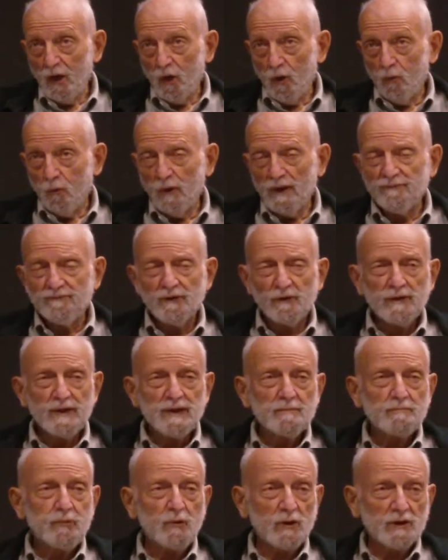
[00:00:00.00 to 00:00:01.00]
One very
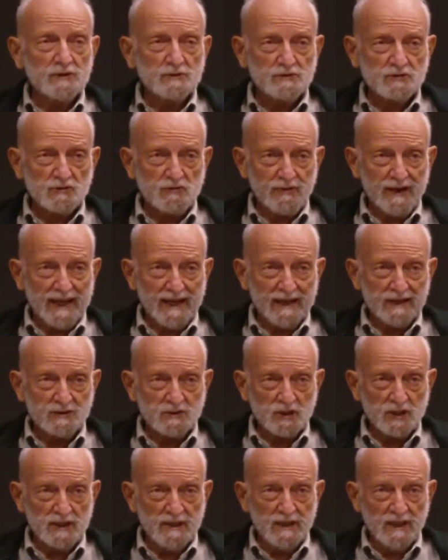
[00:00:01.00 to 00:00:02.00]
important
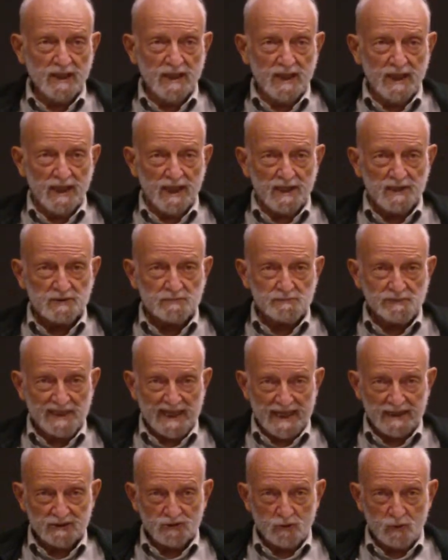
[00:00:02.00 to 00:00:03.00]
strategy is
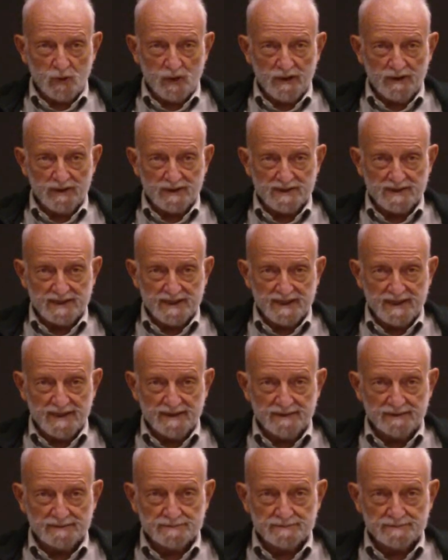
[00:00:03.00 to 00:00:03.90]
plant quarantine.